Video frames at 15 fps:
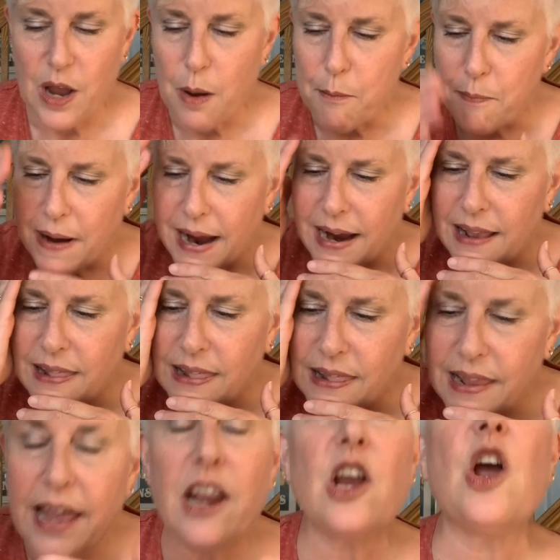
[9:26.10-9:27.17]
by
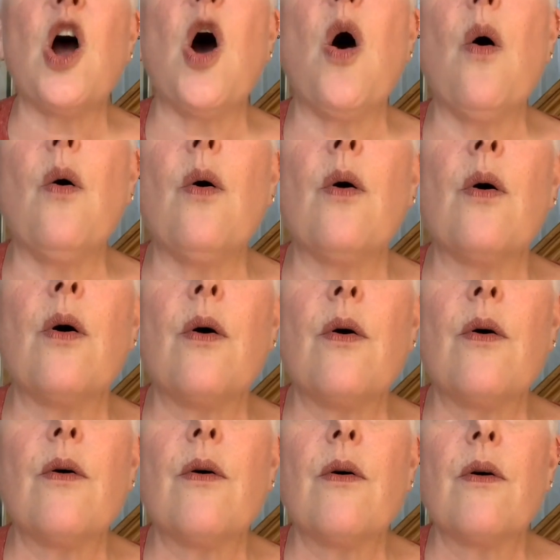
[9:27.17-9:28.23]
letting go
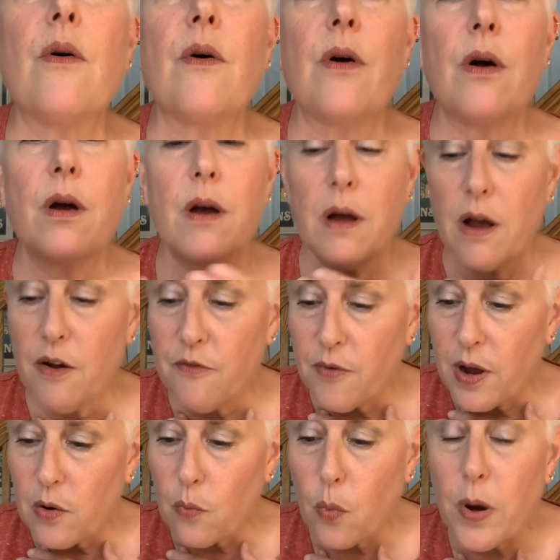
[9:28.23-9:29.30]
of
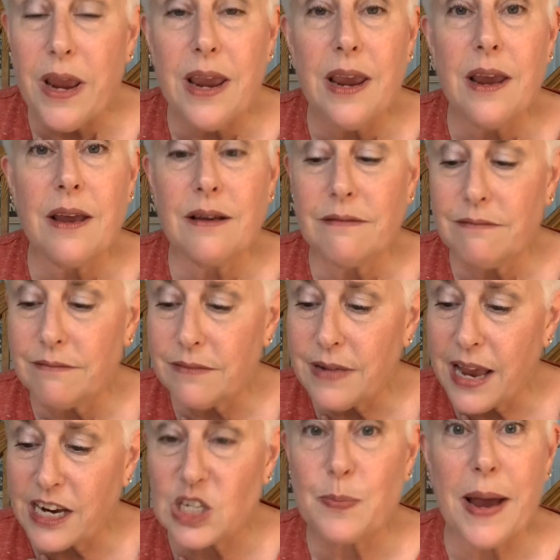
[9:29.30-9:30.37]
what we
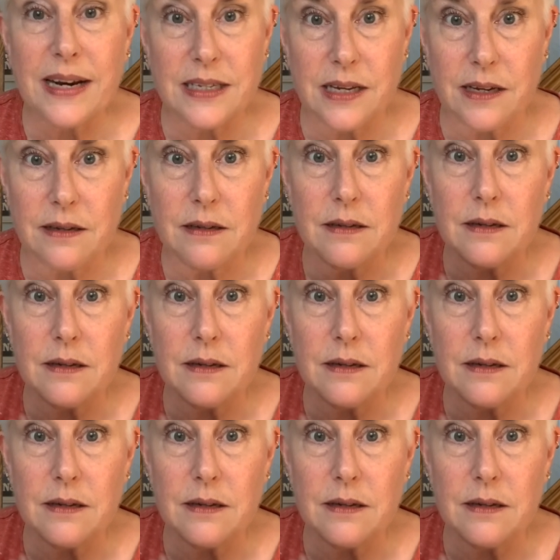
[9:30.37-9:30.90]
expected.